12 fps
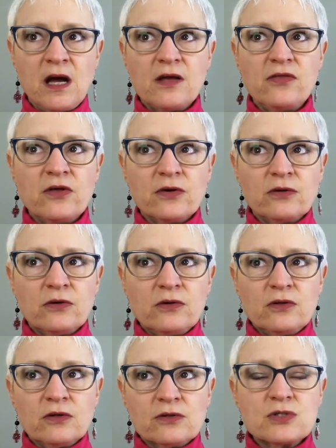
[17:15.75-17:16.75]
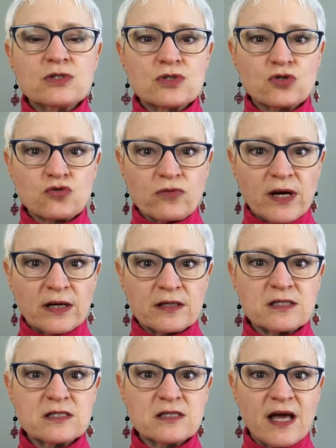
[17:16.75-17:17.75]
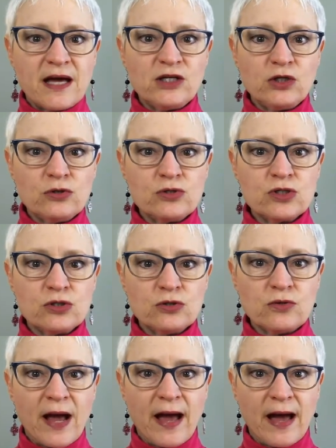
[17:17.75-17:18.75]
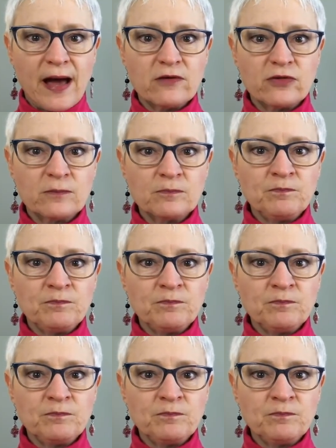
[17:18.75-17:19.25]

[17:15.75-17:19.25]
the strengths that you do have.